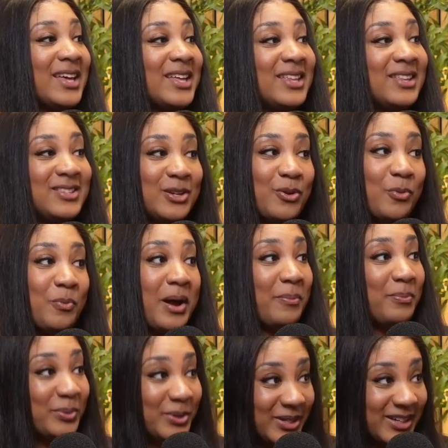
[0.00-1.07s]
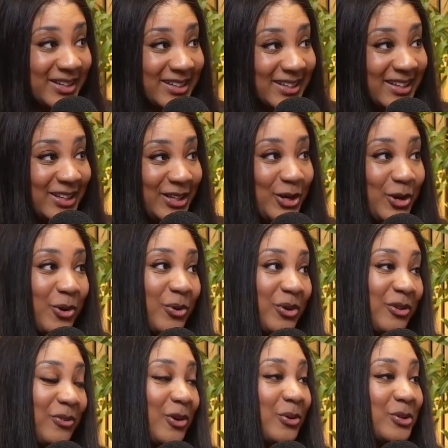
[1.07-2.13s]
So my book,
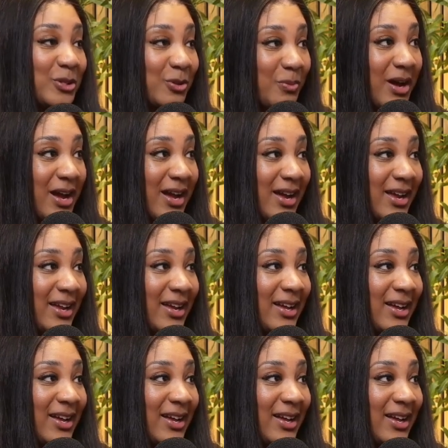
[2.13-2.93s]
you go to my